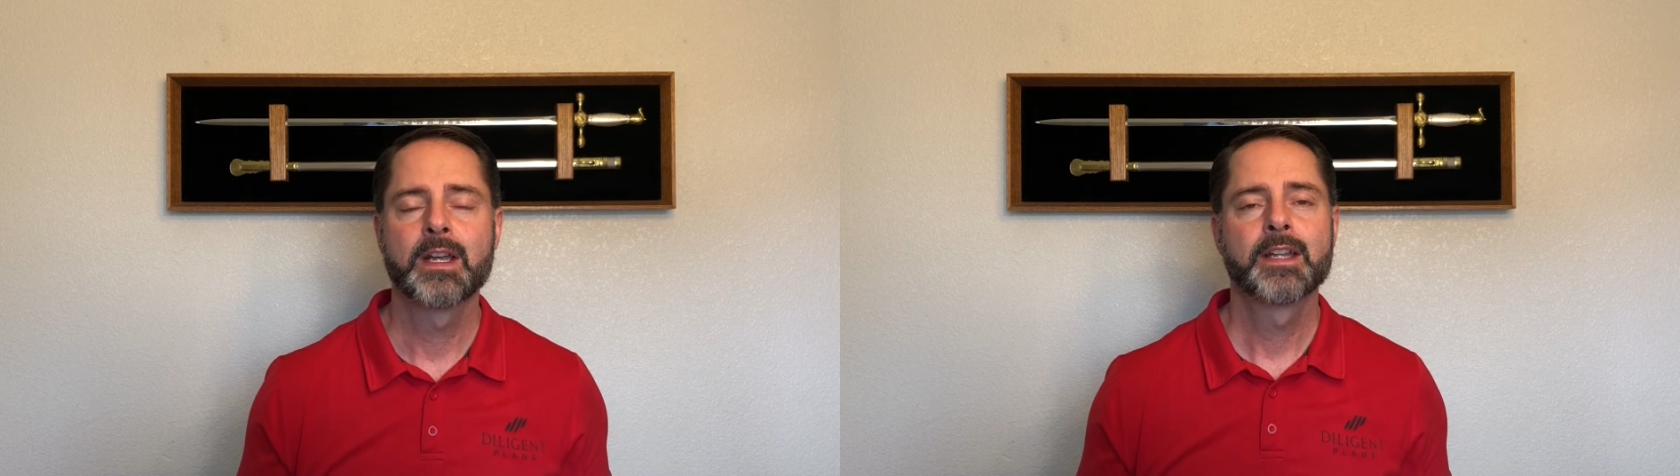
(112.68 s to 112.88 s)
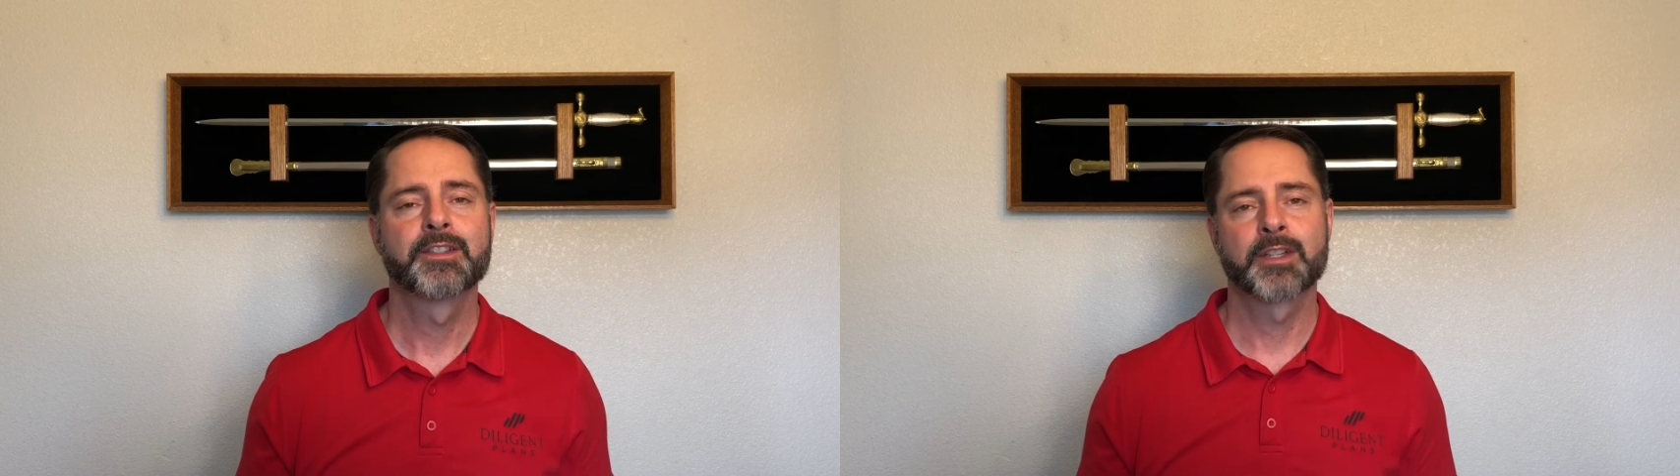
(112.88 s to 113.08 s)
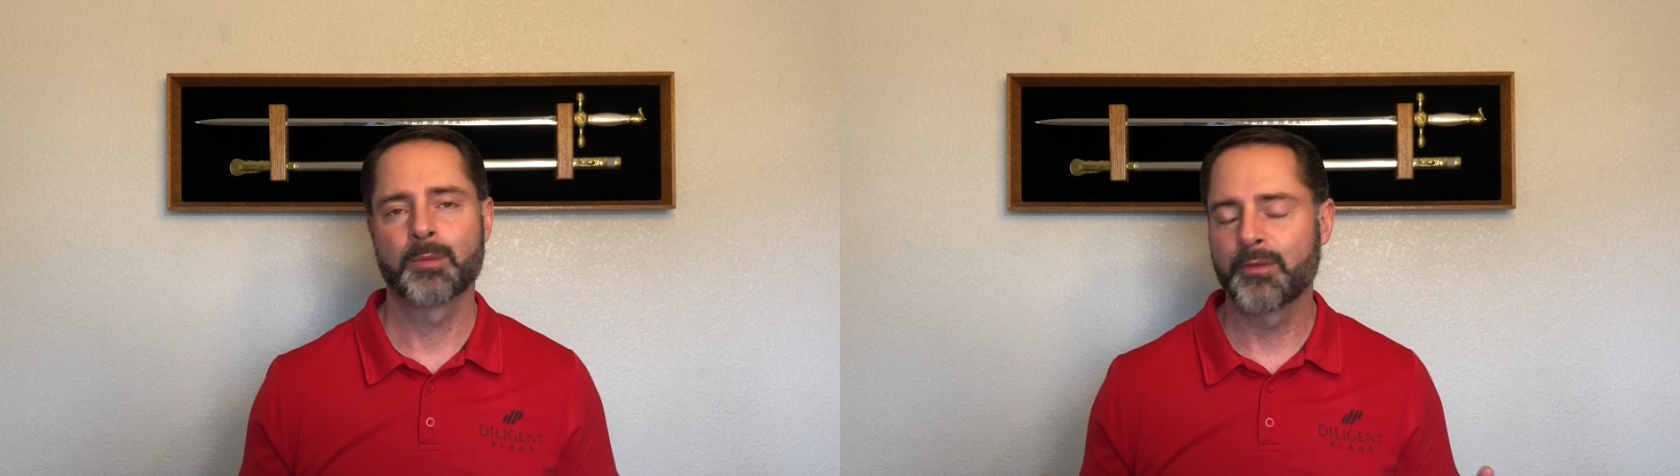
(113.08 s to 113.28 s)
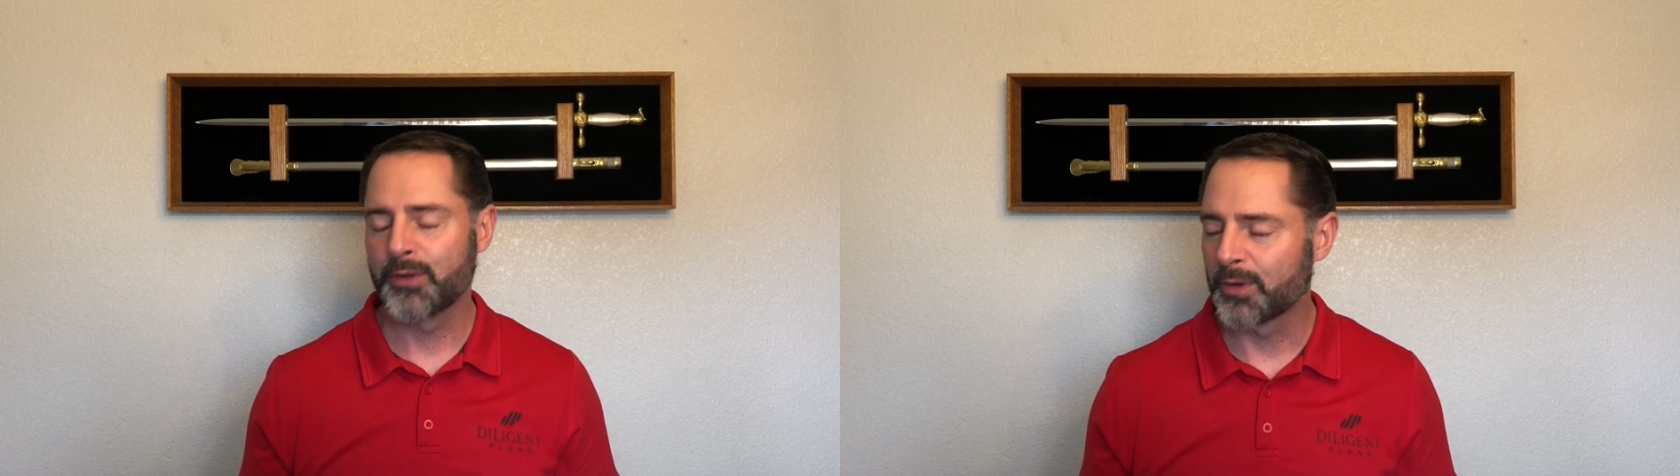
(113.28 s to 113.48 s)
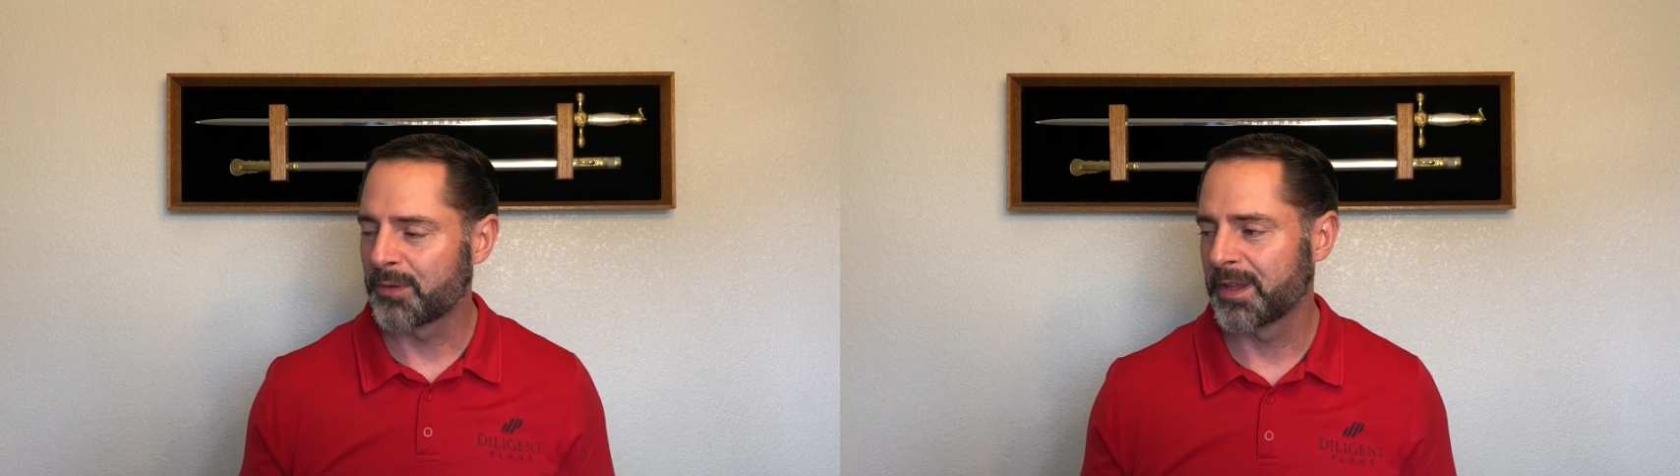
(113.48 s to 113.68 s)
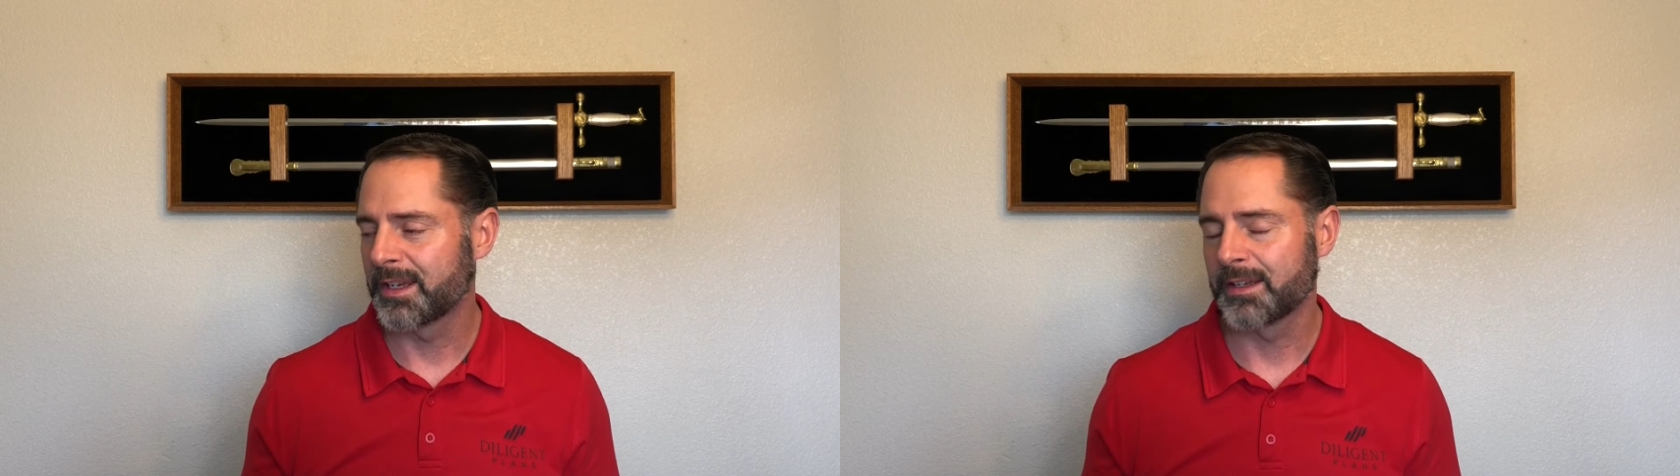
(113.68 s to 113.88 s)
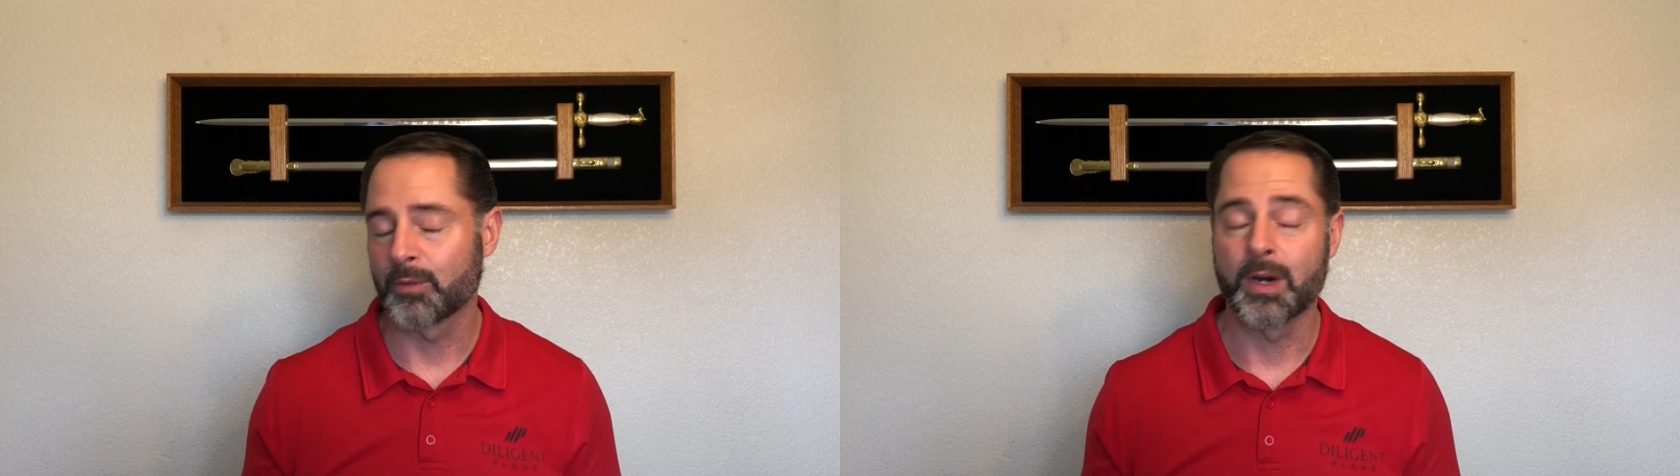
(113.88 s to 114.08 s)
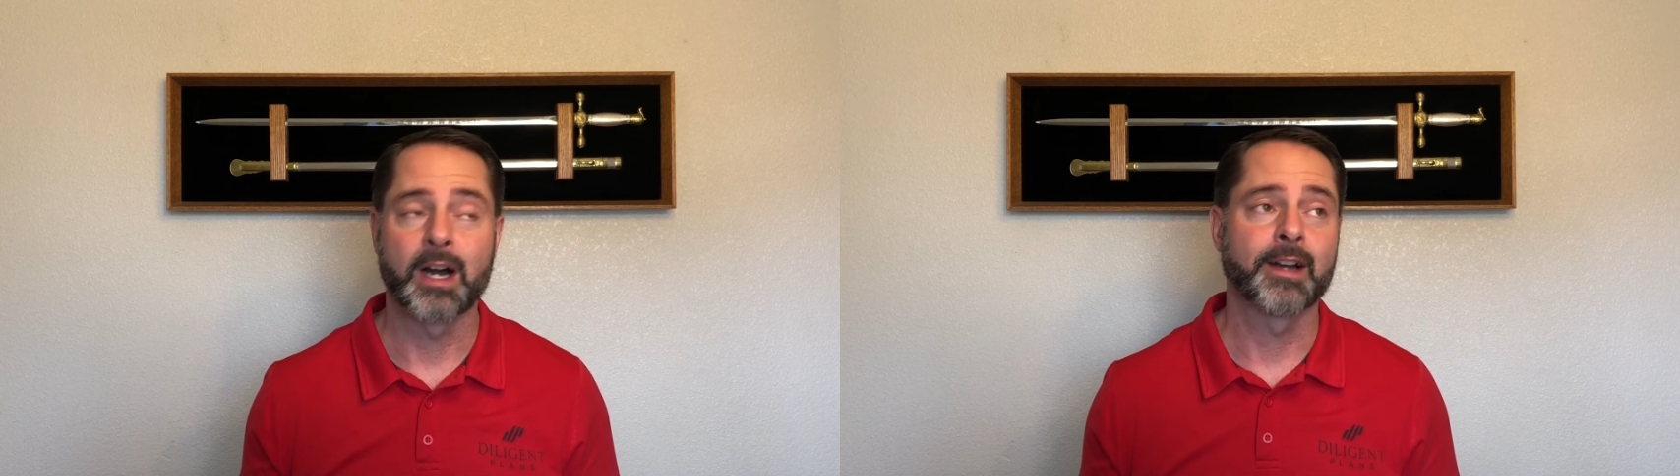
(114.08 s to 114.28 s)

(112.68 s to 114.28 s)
Some of you are thinking, wow,